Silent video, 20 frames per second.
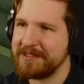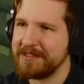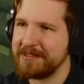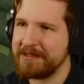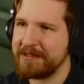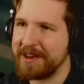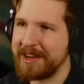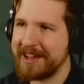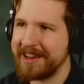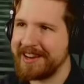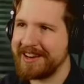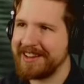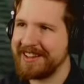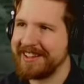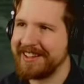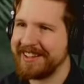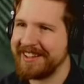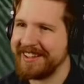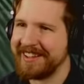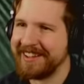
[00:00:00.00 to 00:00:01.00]
What?
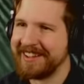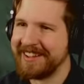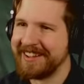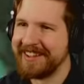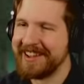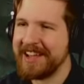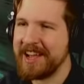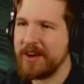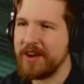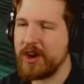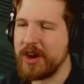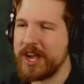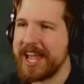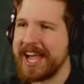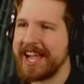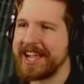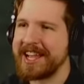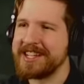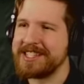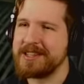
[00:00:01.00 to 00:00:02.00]
Well,
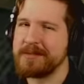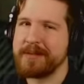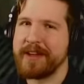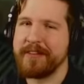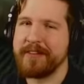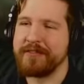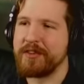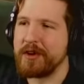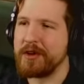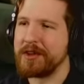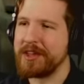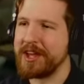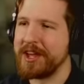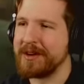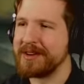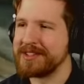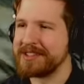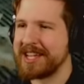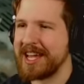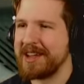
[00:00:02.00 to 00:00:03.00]
yeah, it's in my
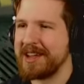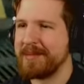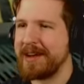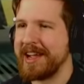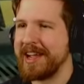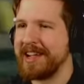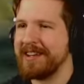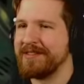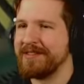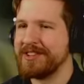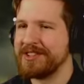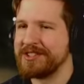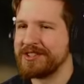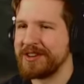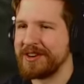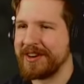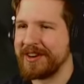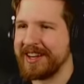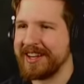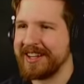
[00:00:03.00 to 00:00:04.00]
folio, it's not in my
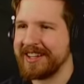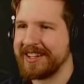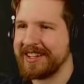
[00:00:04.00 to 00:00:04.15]
inventory.